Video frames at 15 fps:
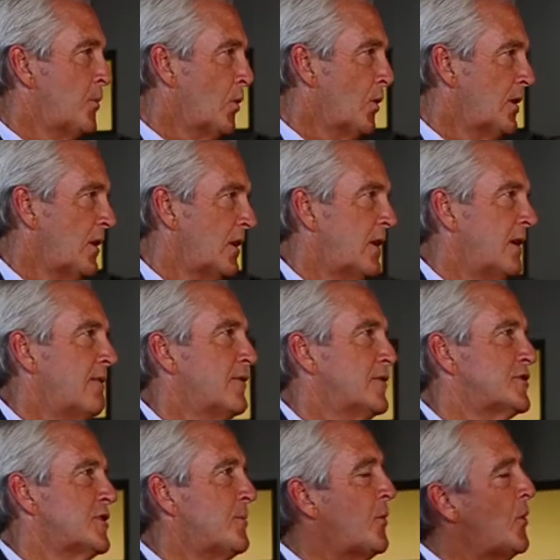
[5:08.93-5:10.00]
board looking
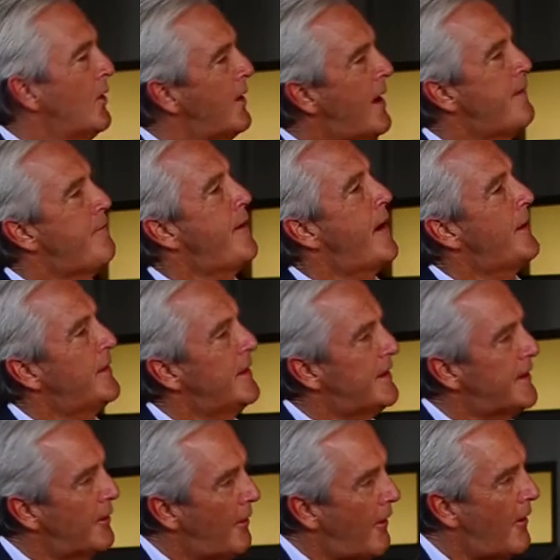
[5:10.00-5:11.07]
for support, I found
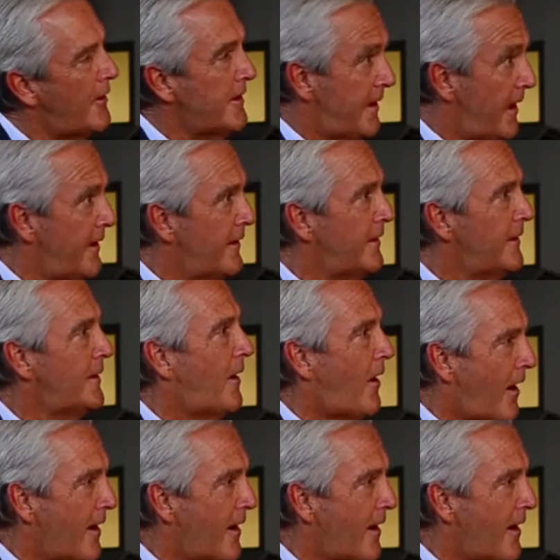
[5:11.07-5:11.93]
that they're all Yale,